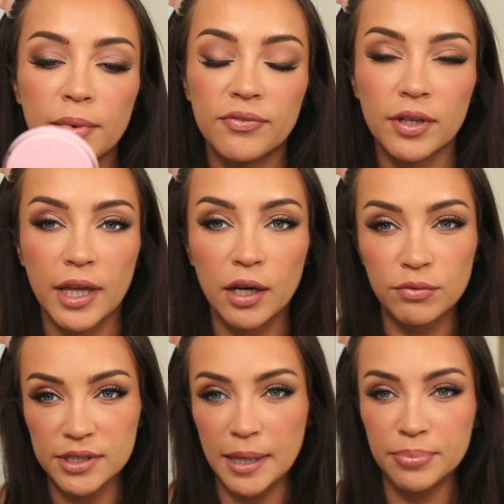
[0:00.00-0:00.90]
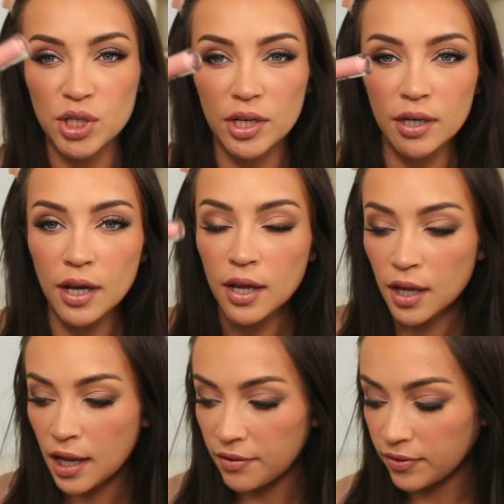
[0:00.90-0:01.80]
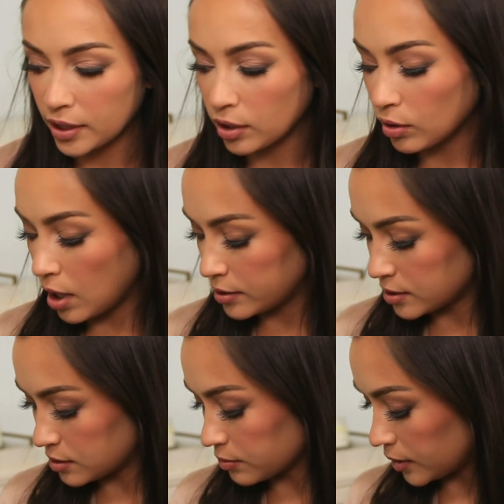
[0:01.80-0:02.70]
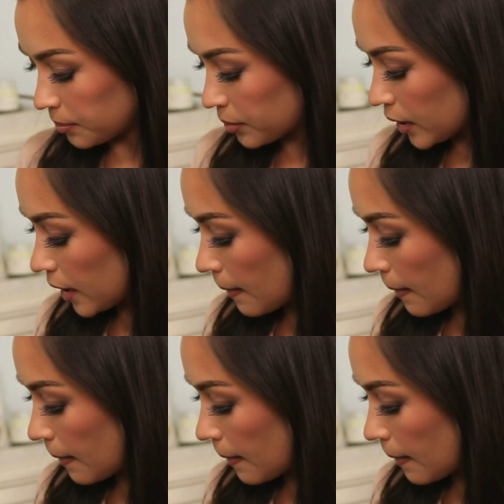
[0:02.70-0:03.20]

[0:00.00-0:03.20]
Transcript: but for like reception, I feel like a gloss is really pretty.